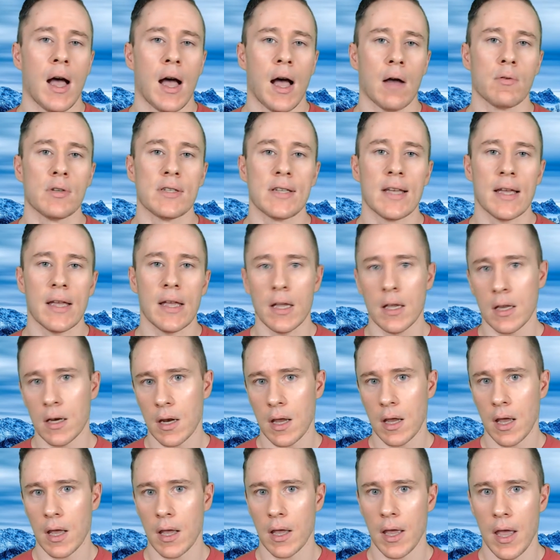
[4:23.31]
I was
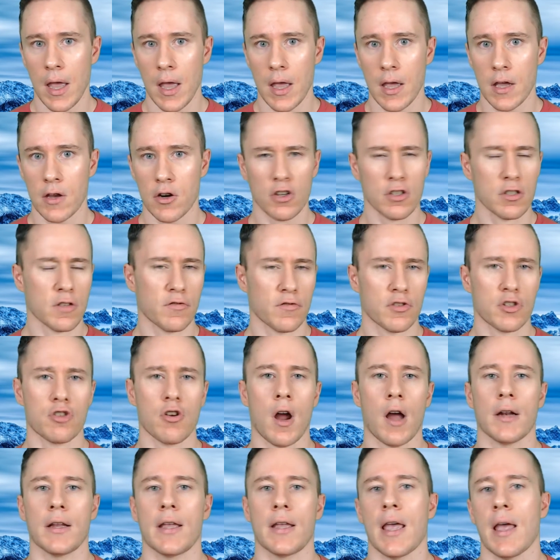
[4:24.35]
in a Curse of
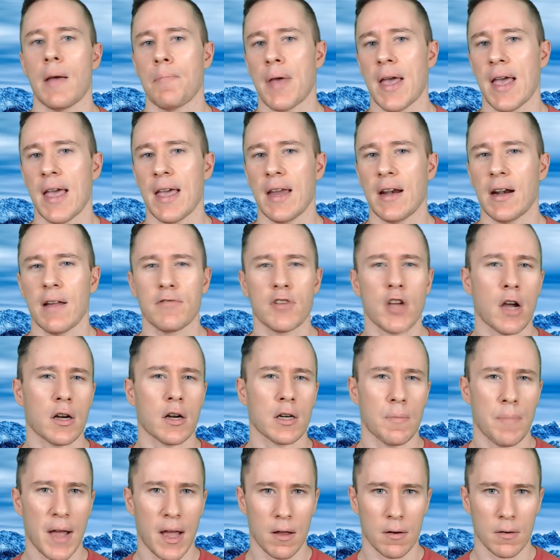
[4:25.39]
Strahd campaign, and I've
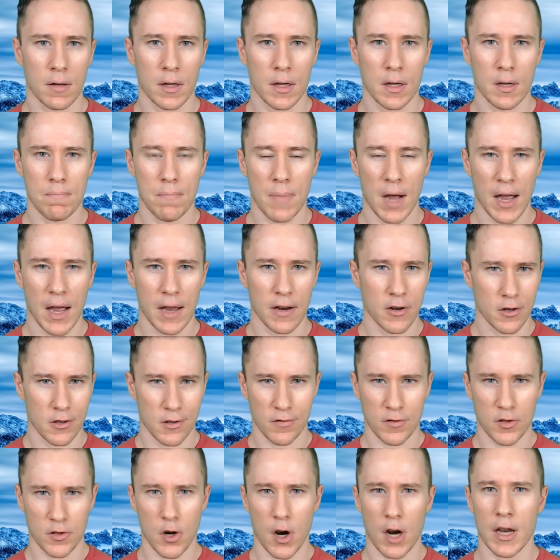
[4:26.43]
talked about my
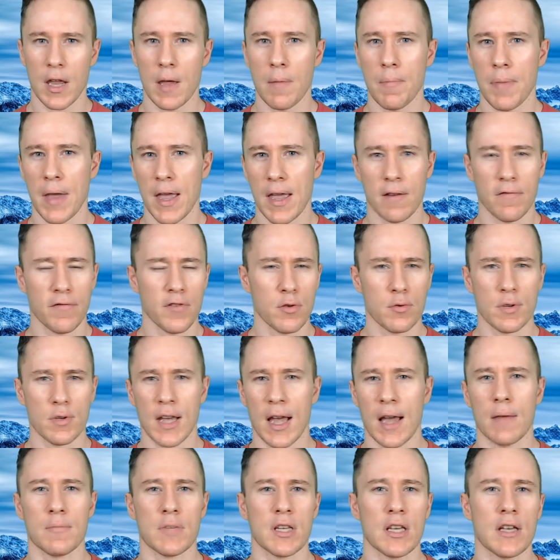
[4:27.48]
Curse of Strahd campaign a few
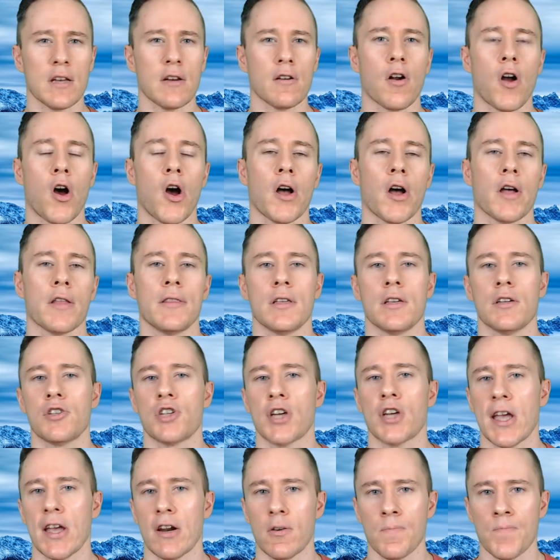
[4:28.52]
times here on the
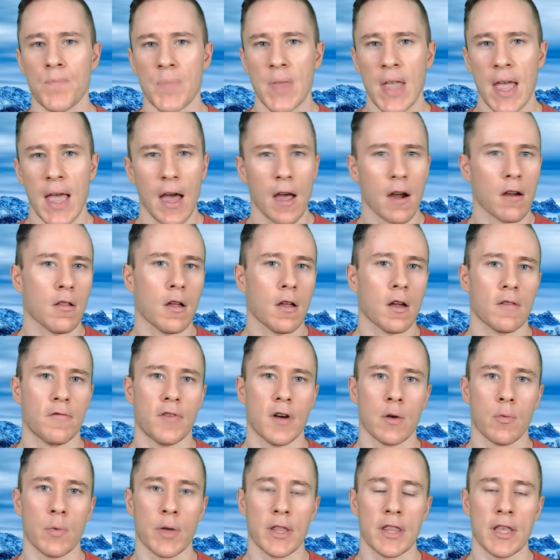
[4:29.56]
channel. Had a lot of
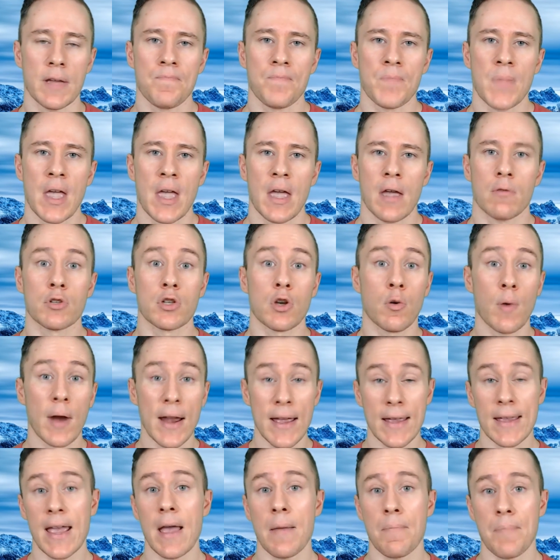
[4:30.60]
fun with it. It was a
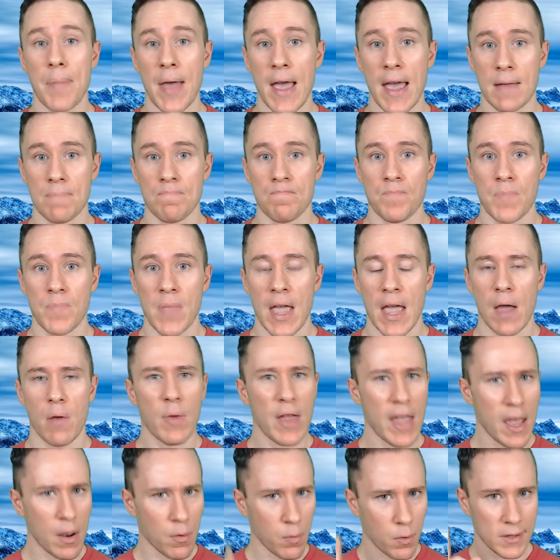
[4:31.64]
great campaign, and
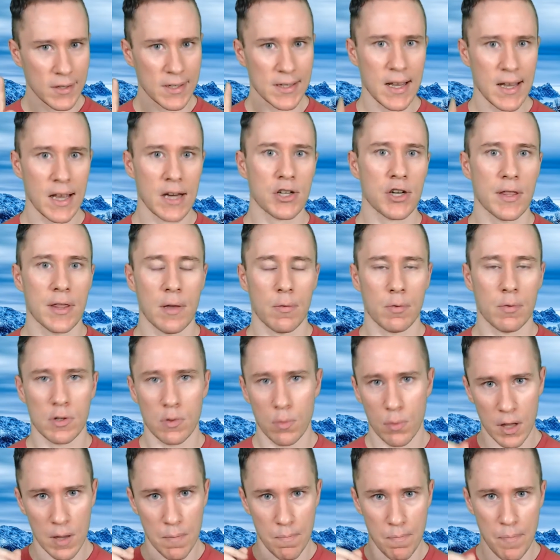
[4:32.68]
we had one session that was a
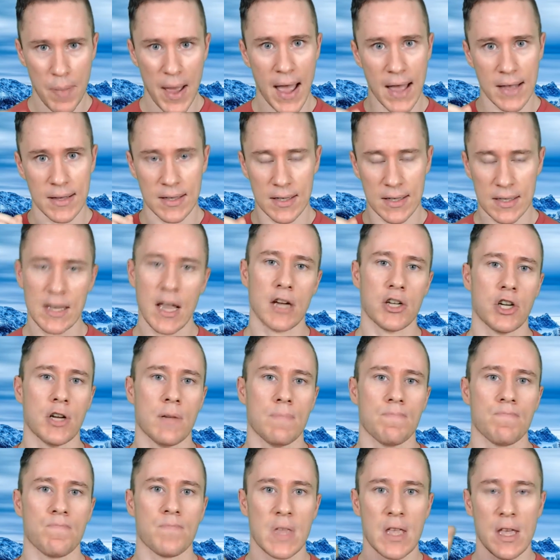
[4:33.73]
really bad
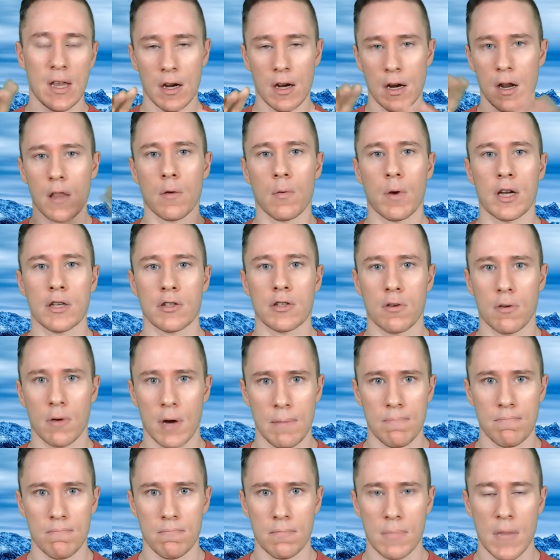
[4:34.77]
session in an otherwise
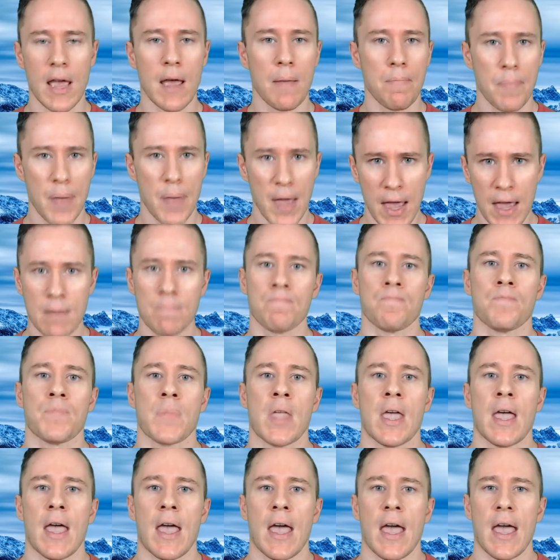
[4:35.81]
great campaign.
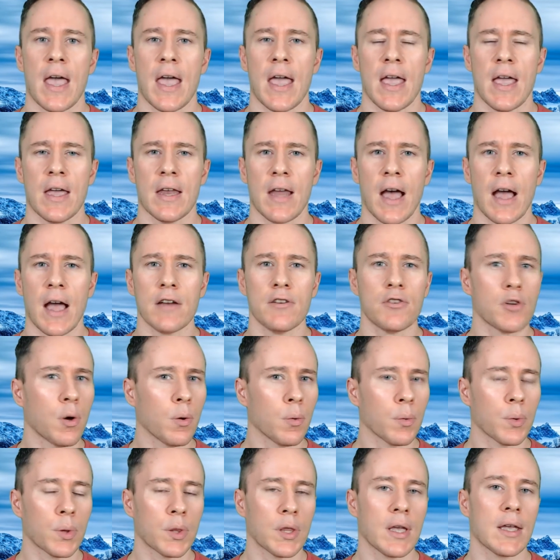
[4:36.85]
And I
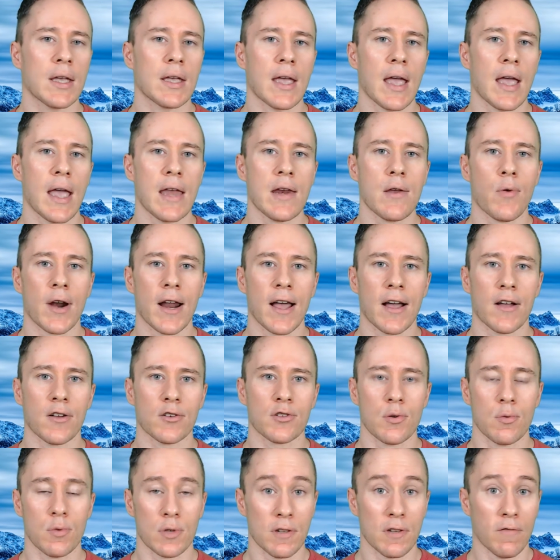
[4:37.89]
don't think anyone
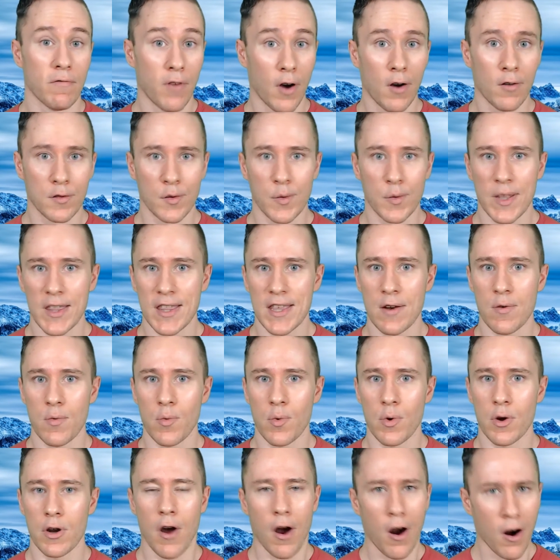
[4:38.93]
else who was involved with it
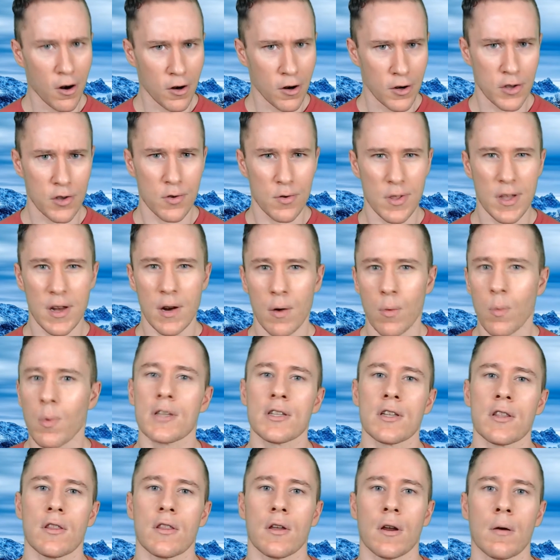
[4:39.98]
would argue that it
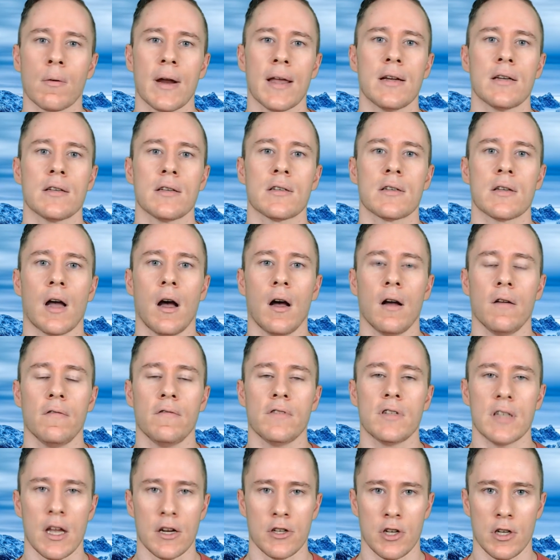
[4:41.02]
wasn't the greatest of
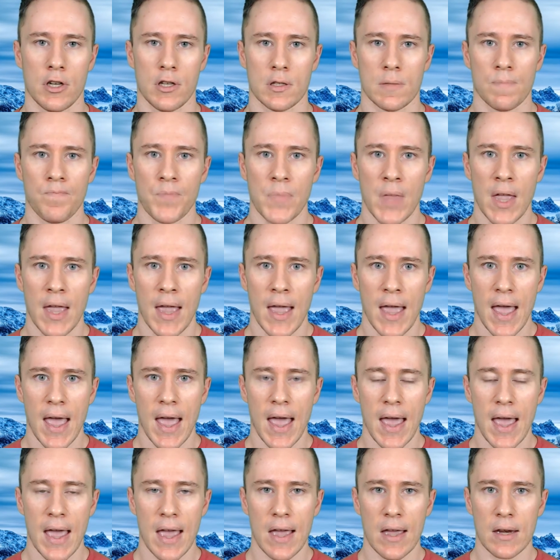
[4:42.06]
sessions.
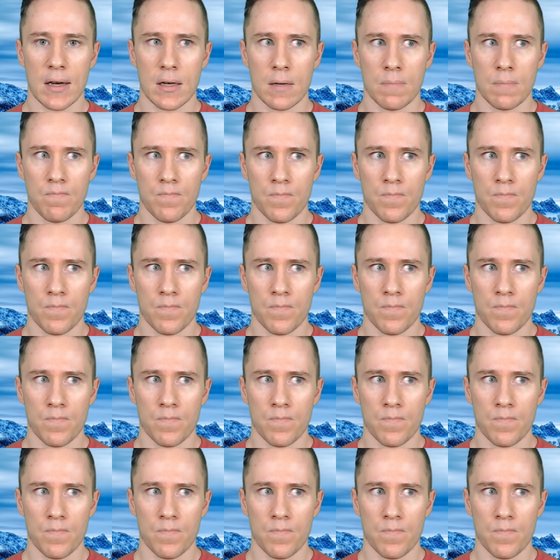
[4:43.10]
And